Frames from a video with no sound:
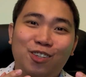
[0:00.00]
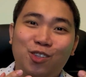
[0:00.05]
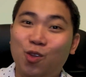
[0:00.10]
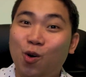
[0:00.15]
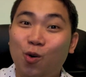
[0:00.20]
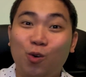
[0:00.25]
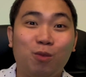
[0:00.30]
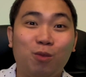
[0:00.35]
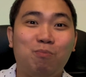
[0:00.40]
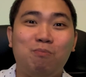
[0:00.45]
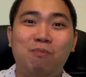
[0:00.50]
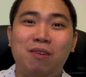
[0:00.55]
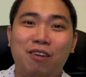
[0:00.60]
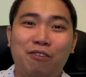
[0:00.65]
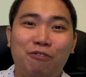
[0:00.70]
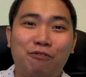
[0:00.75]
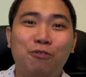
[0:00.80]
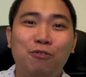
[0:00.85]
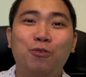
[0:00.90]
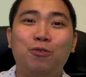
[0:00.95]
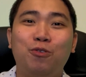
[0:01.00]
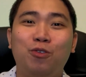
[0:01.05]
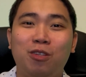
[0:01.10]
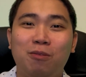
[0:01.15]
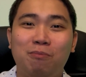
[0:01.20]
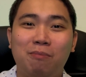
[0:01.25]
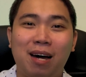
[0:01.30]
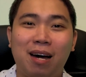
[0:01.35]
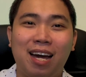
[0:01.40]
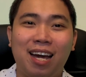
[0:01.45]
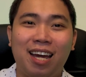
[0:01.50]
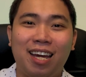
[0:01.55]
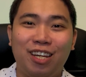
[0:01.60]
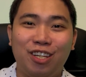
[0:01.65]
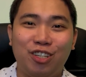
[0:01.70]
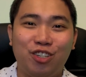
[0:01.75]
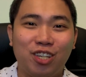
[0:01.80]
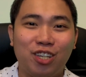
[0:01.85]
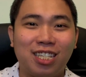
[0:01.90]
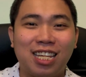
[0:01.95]
don't be fooled
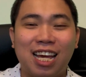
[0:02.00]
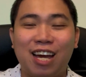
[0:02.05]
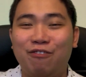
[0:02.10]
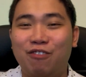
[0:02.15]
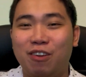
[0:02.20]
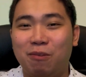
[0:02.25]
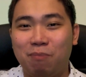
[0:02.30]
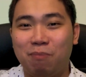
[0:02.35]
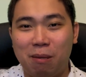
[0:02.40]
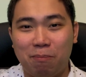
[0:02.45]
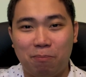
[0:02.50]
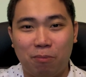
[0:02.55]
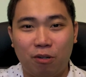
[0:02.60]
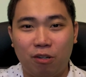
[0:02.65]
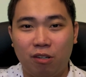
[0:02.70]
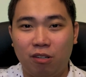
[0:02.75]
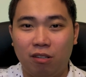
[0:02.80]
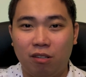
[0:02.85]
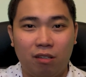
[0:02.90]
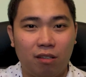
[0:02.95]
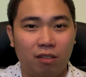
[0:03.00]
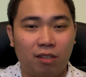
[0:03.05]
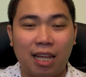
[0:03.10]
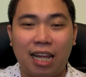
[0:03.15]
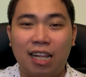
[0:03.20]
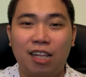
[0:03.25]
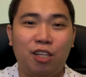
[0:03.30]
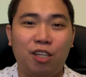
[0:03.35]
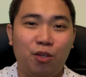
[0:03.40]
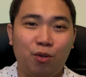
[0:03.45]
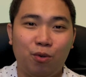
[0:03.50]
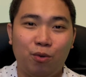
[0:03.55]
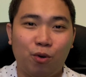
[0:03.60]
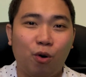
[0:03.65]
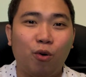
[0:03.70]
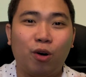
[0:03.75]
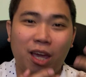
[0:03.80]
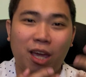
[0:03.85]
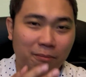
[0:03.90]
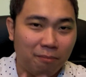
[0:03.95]
by just having people tell you,
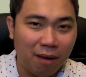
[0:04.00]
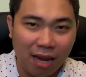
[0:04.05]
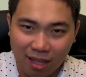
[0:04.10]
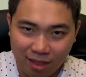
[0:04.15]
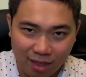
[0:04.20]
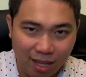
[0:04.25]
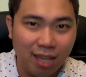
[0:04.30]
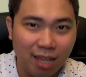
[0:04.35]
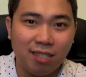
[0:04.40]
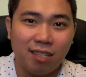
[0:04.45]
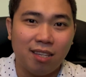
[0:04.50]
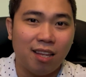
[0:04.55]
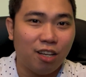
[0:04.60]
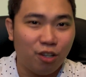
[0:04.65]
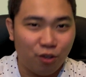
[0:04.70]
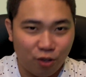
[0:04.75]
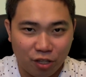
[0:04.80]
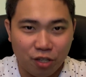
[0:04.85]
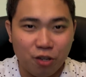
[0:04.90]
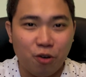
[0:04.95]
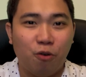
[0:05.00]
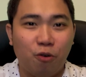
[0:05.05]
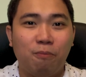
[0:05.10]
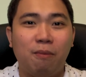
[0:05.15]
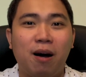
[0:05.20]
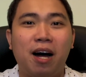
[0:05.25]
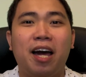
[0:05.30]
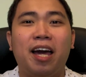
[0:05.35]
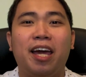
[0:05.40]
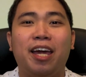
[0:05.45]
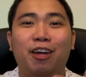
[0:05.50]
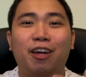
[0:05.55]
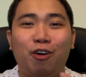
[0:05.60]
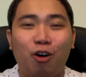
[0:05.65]
okay, buy this, and then you just go buy.